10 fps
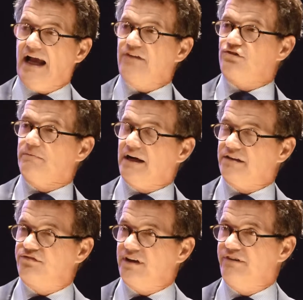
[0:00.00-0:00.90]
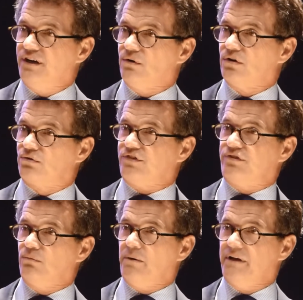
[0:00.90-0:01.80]
I asked her about the 70-year-old
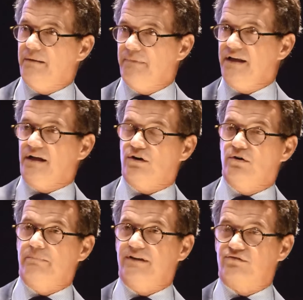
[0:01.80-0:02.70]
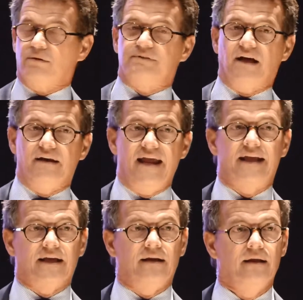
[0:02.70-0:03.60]
Christian woman in Minya who had been stripped down
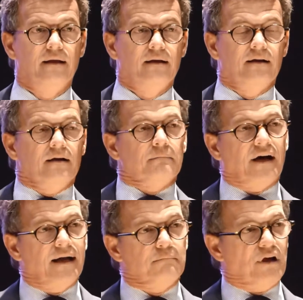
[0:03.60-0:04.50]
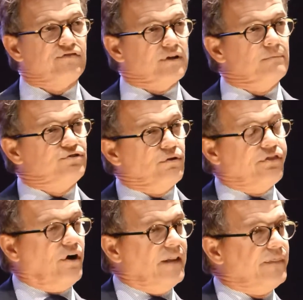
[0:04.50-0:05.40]
naked by Muslims who
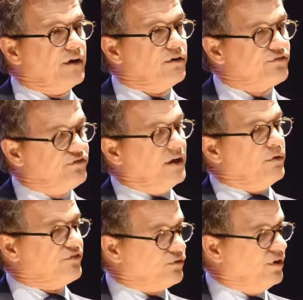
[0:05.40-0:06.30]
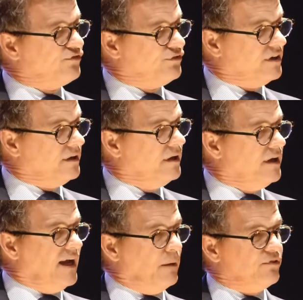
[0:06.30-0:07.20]
thought that her son was a
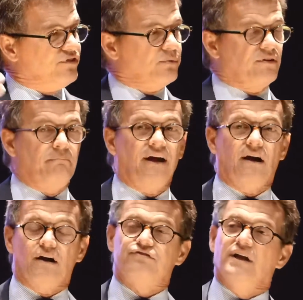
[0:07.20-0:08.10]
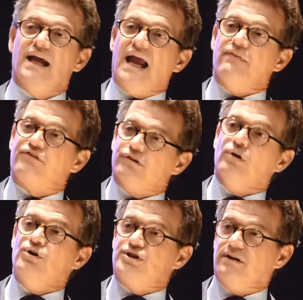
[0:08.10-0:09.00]
Christian, and she was embarrassed. And the
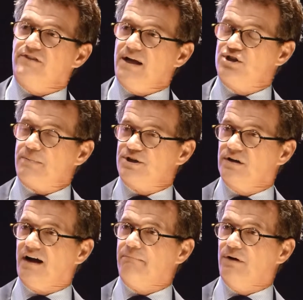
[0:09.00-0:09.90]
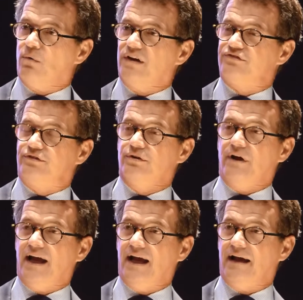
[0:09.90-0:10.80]
solution of the Egyptian government was
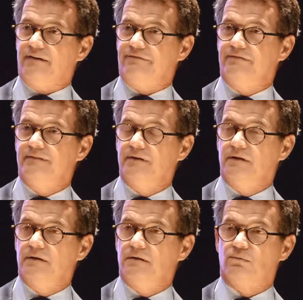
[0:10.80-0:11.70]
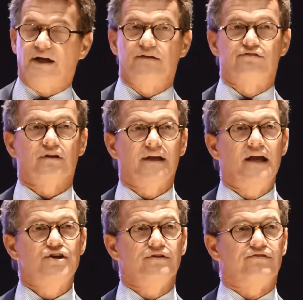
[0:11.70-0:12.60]
to have
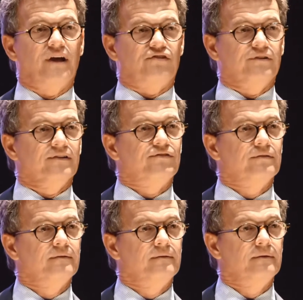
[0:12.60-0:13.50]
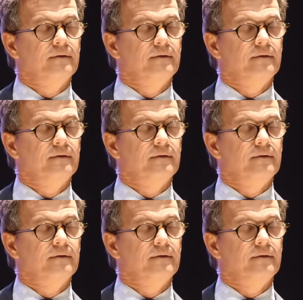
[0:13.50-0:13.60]
reconciliation sessions.